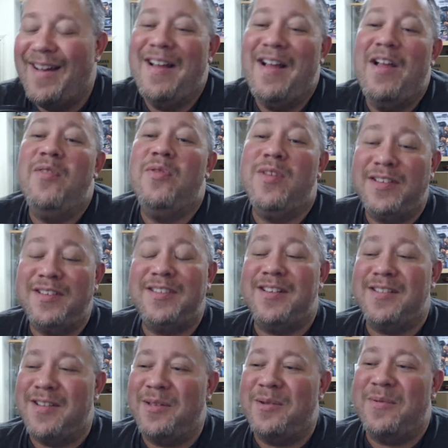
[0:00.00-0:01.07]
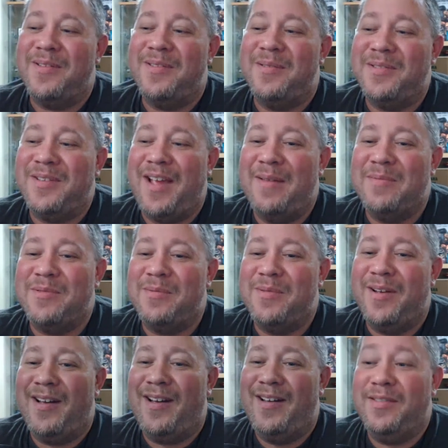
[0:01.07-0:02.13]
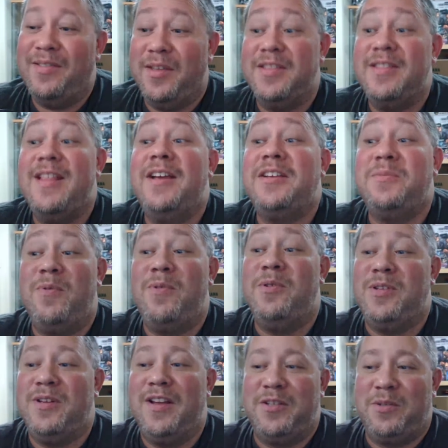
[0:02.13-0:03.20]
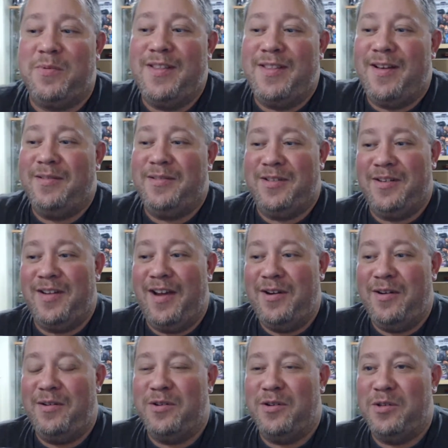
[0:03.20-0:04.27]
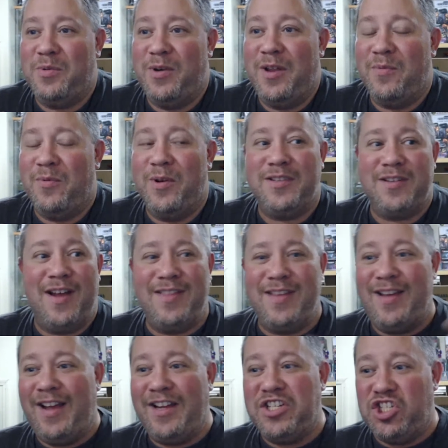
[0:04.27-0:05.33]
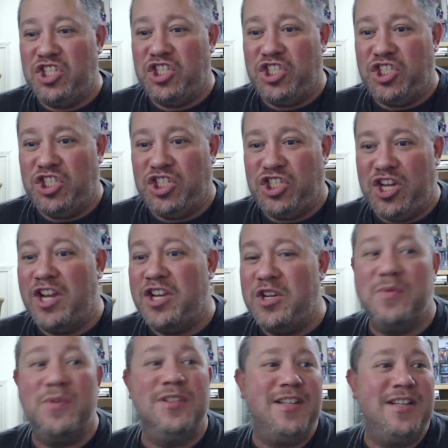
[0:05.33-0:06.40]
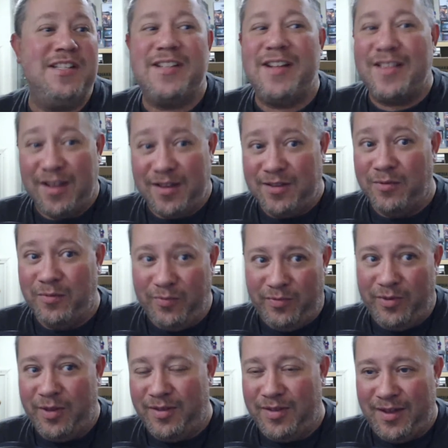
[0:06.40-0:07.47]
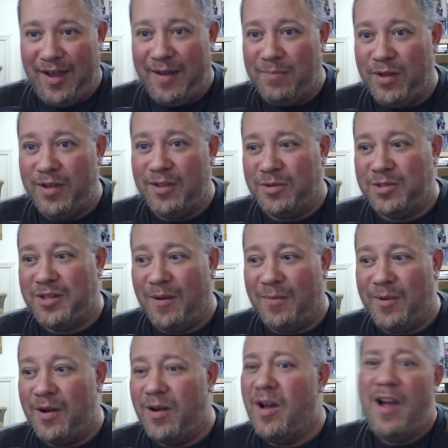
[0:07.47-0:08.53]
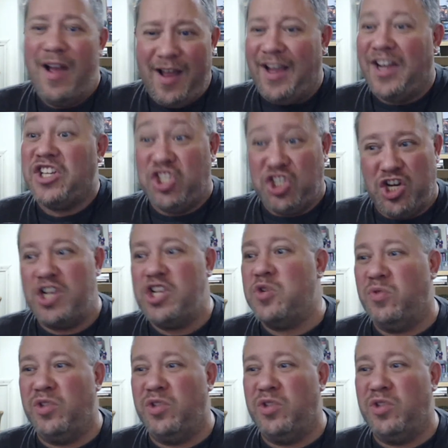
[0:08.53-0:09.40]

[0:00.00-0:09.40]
this is another one of those games where I'm like, the next person has 3,920 points. I think I genuinely set that in the gameplay that you're seeing up here. I think I genuinely